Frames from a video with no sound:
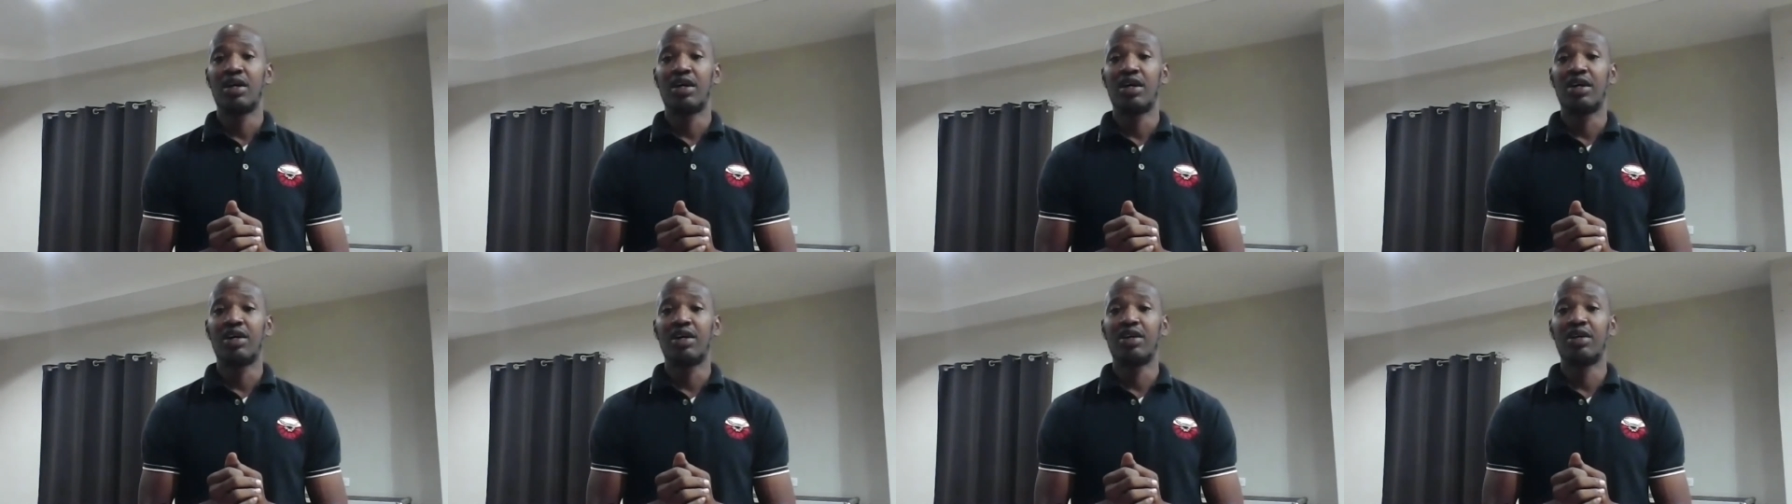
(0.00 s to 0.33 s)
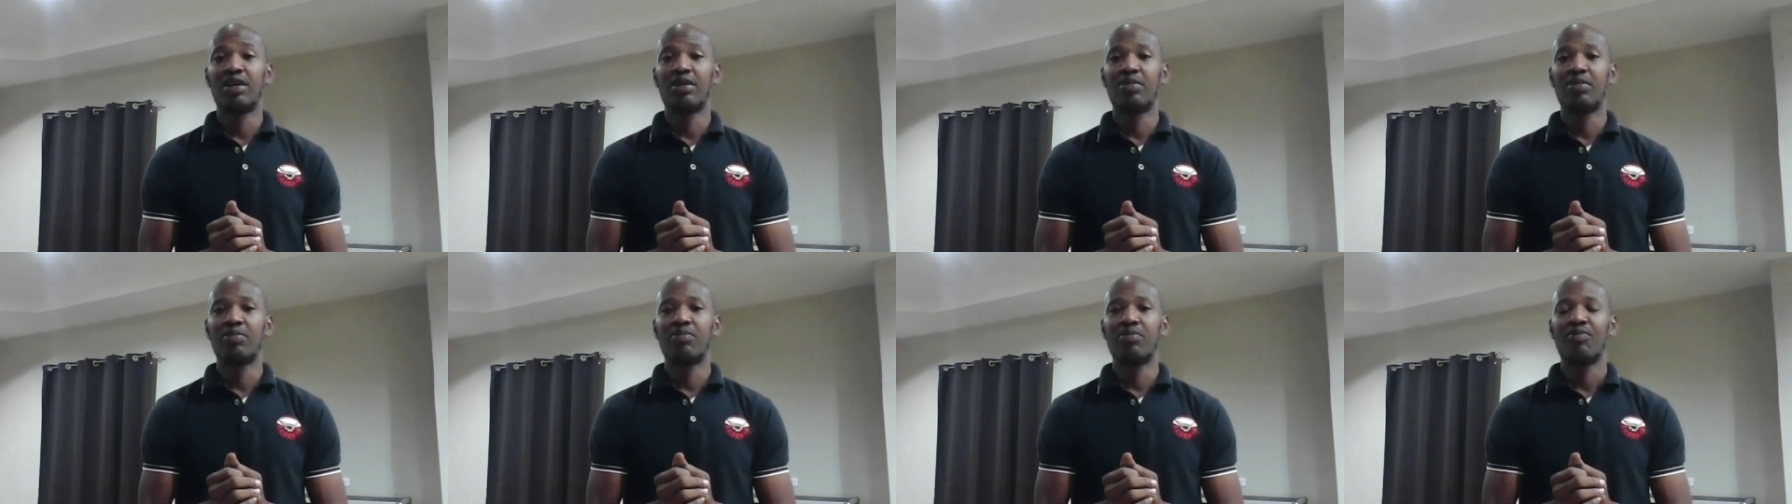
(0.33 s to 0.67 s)

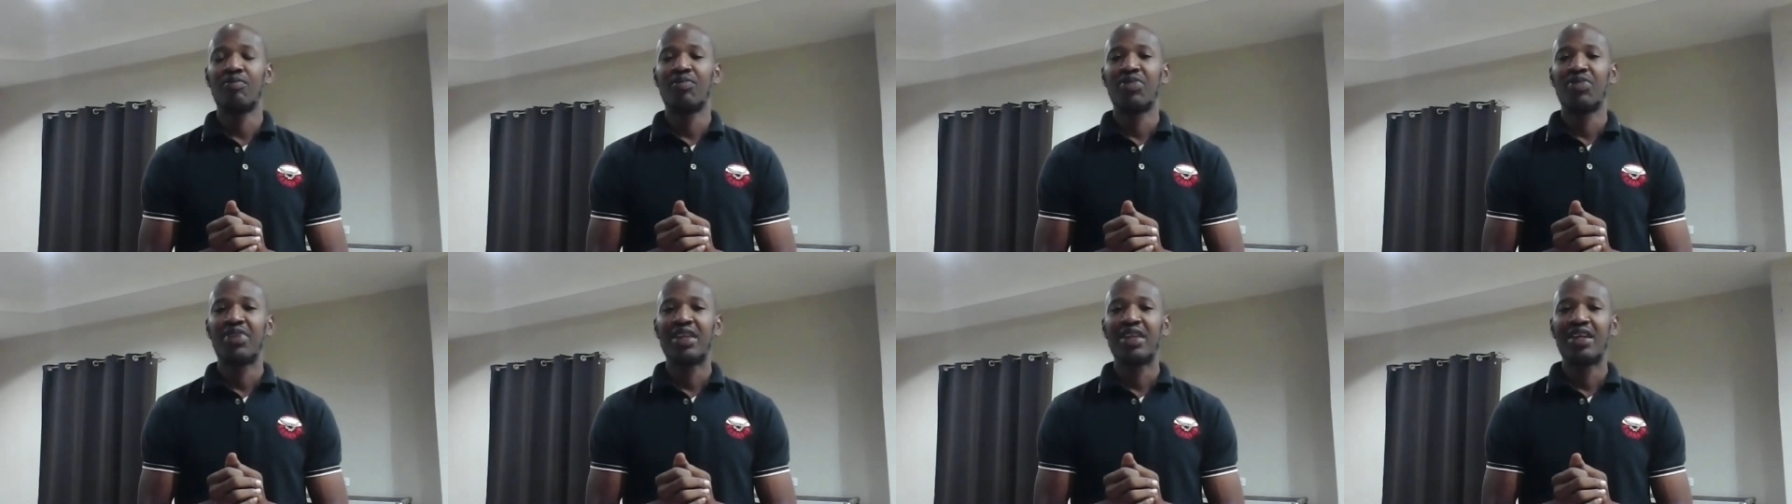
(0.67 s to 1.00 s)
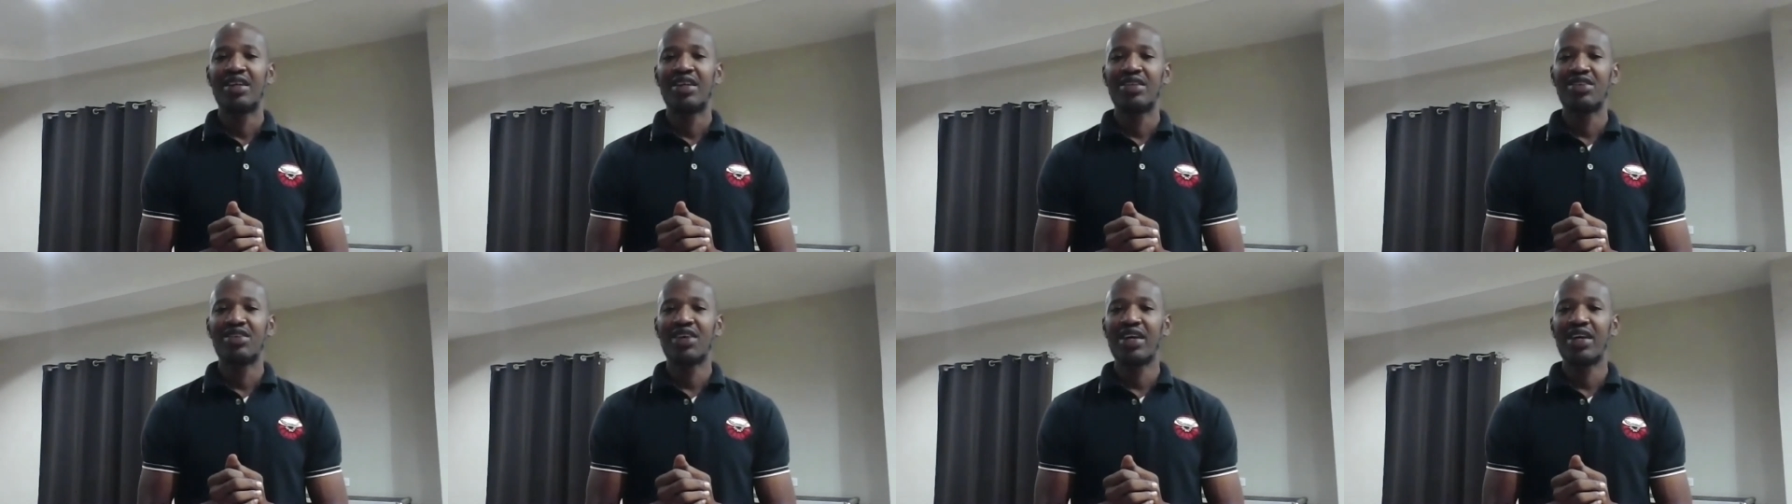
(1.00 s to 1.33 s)
Um,
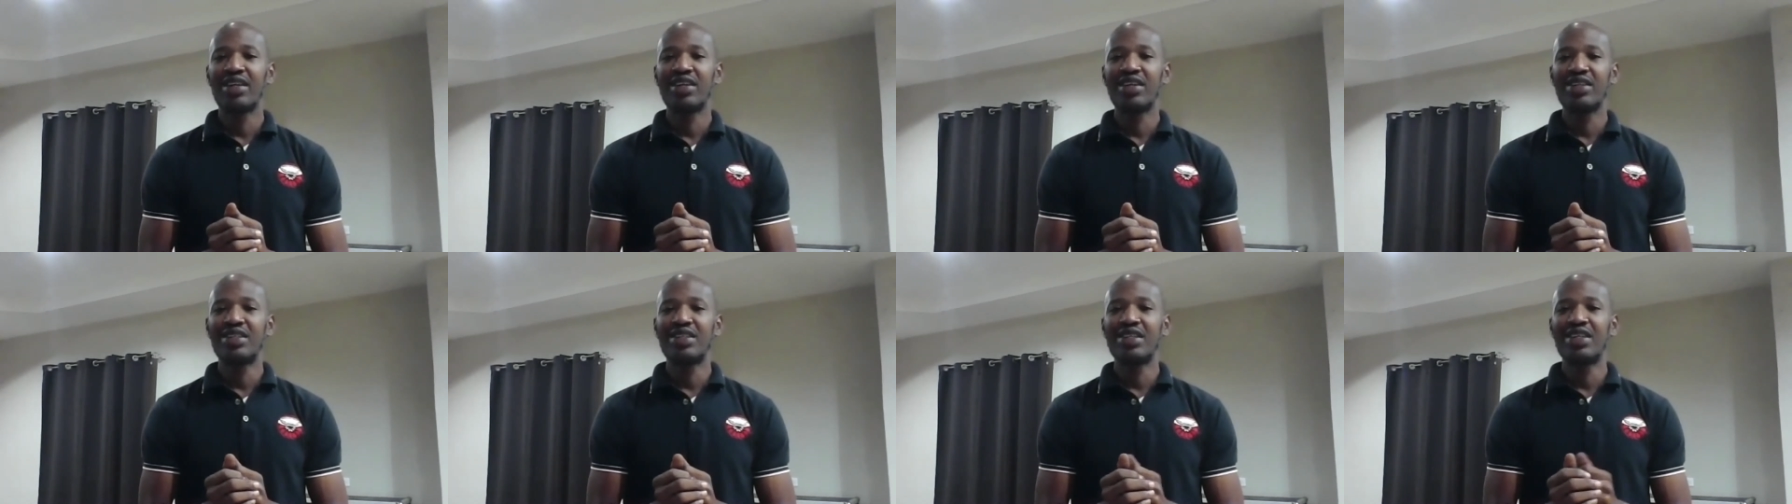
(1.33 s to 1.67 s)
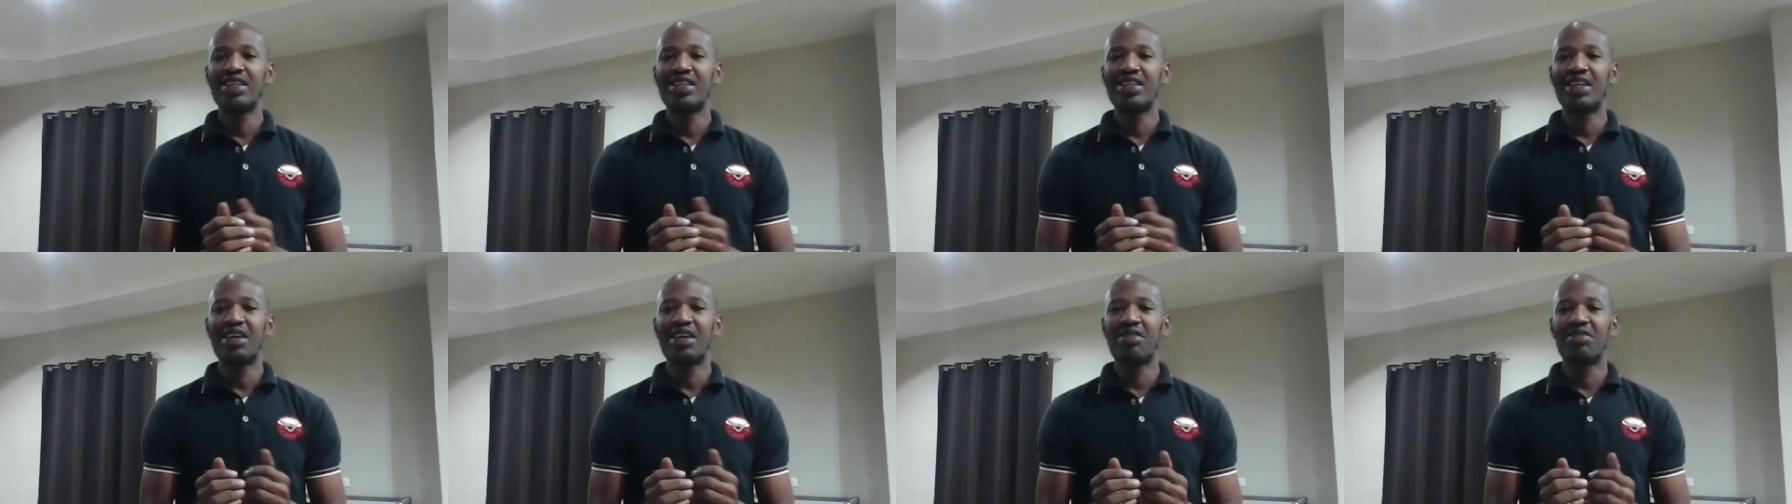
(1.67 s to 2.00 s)
try not to
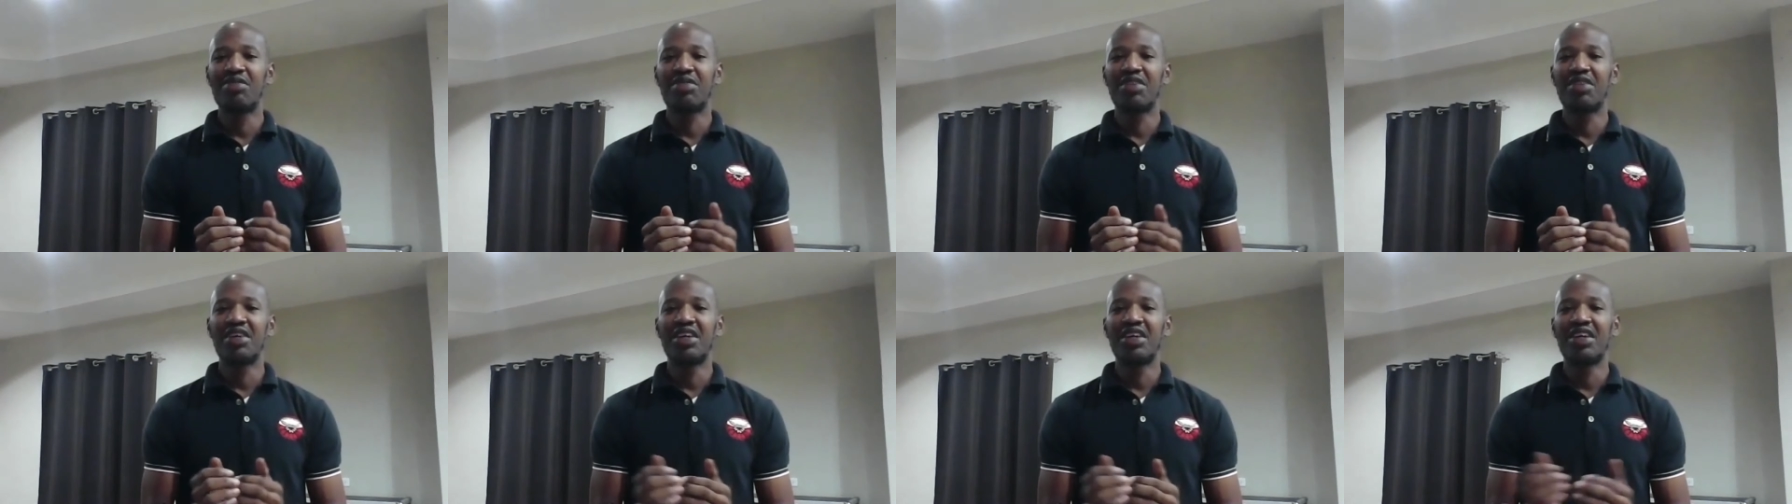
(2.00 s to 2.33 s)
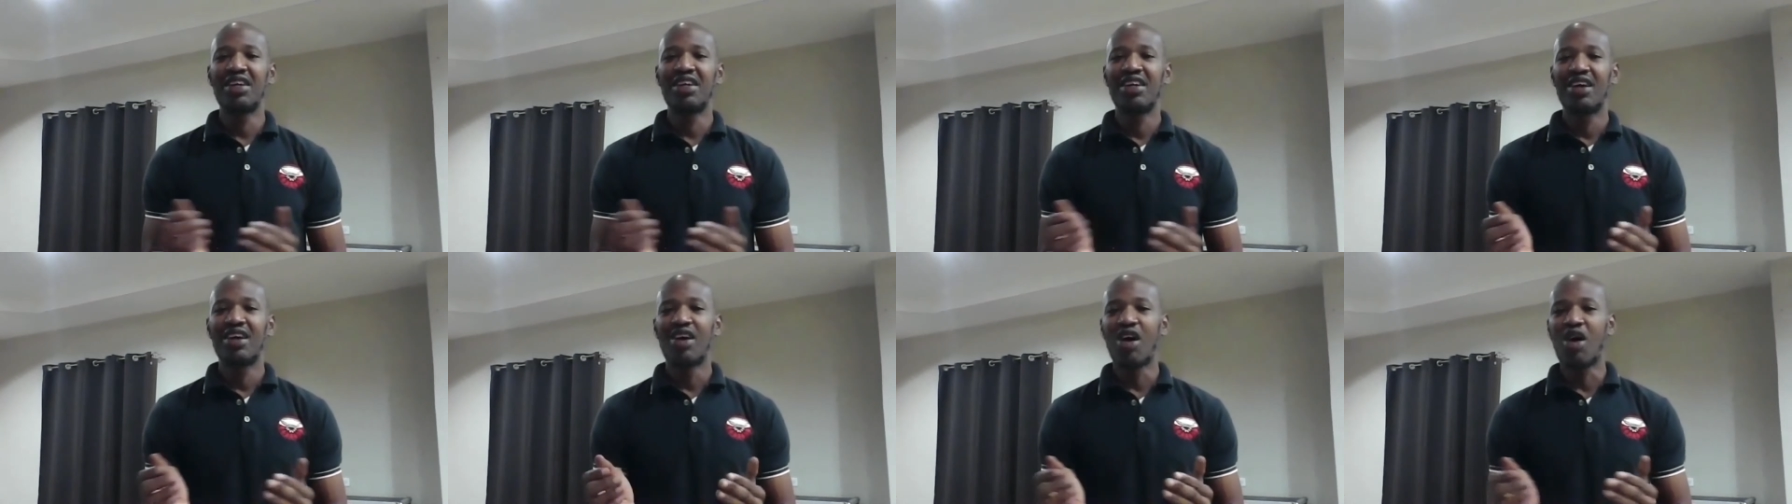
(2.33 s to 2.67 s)
eat
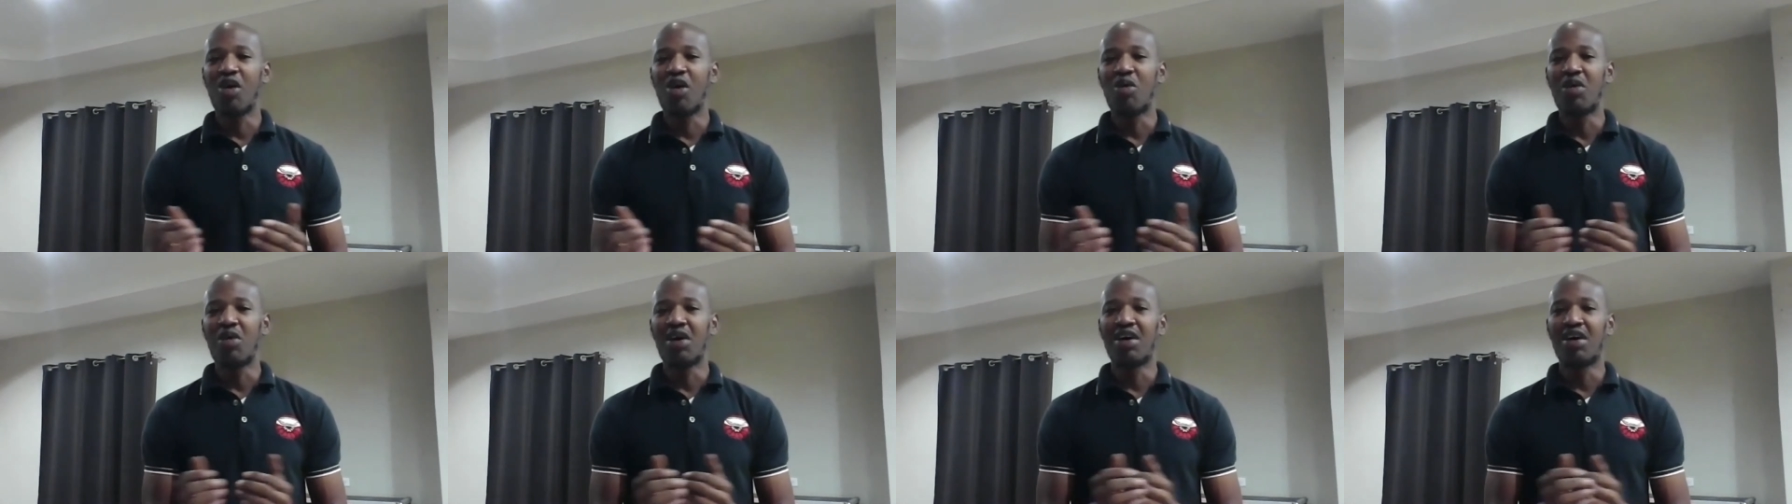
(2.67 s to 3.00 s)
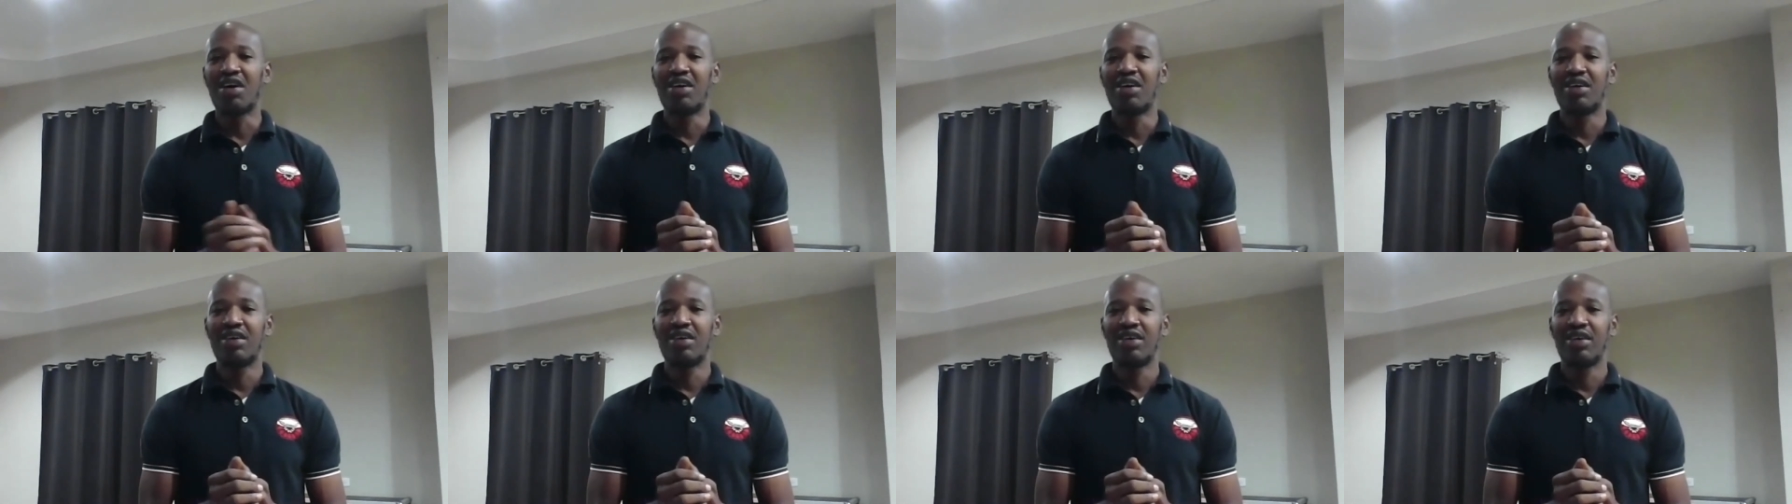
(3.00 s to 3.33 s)
every
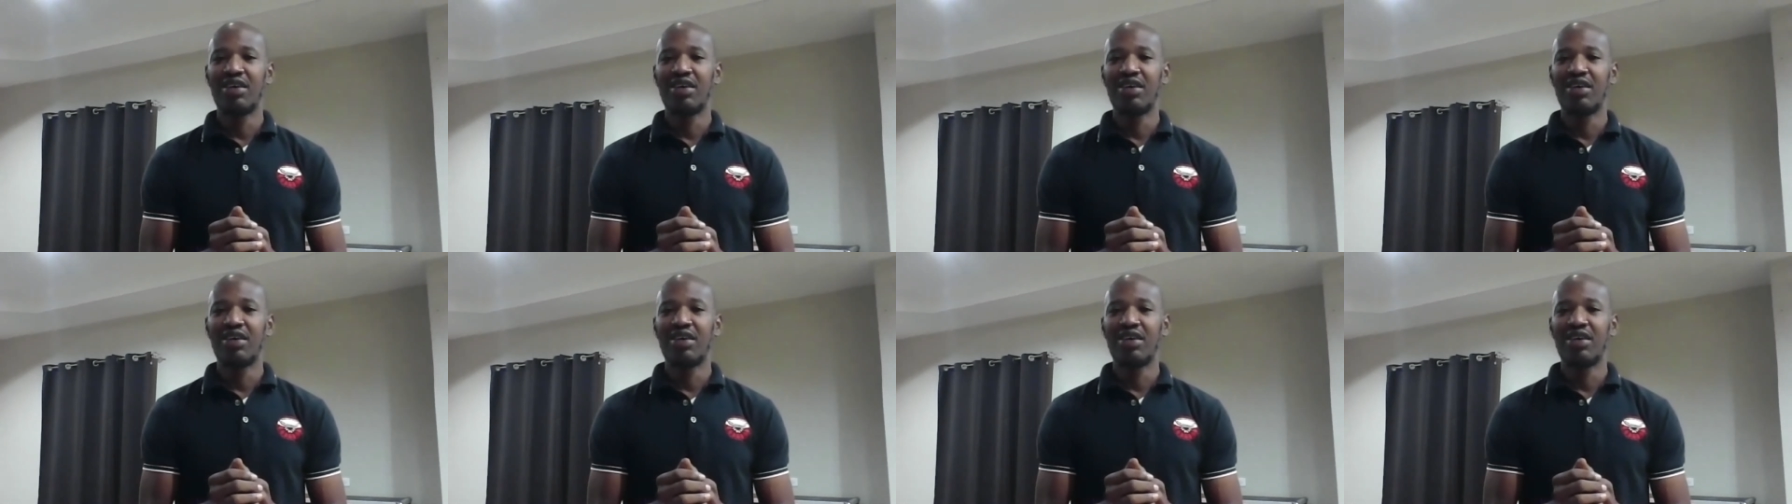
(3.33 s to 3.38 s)
hour